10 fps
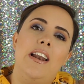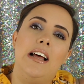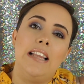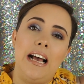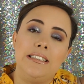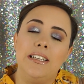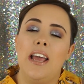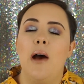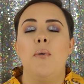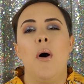then
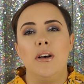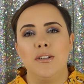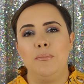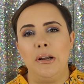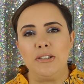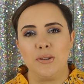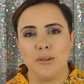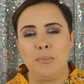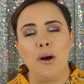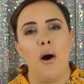lastly, I will also make sure
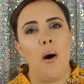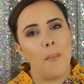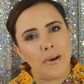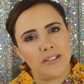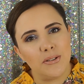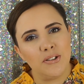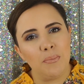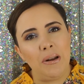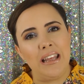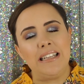to put all my
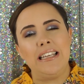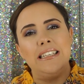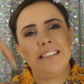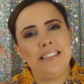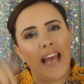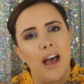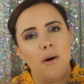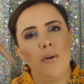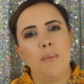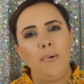social media links
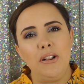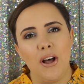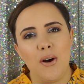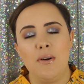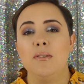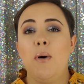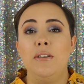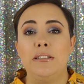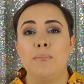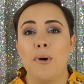down below, as
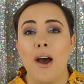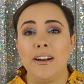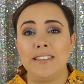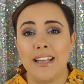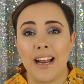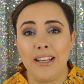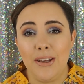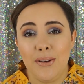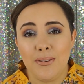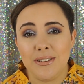well as the products that I
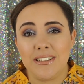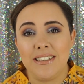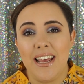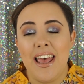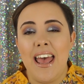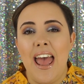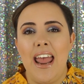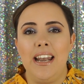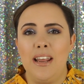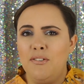used.
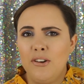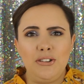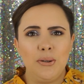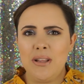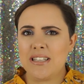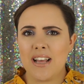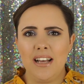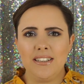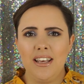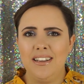And if you enjoy this
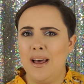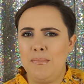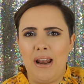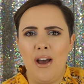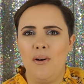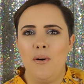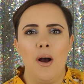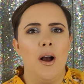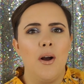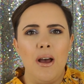content, let me know.
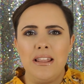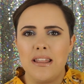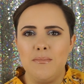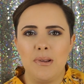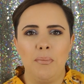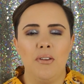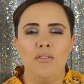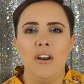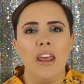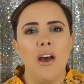Go ahead and thumbs up this
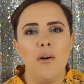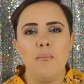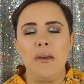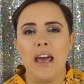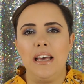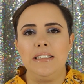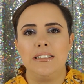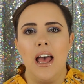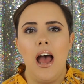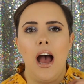video, because,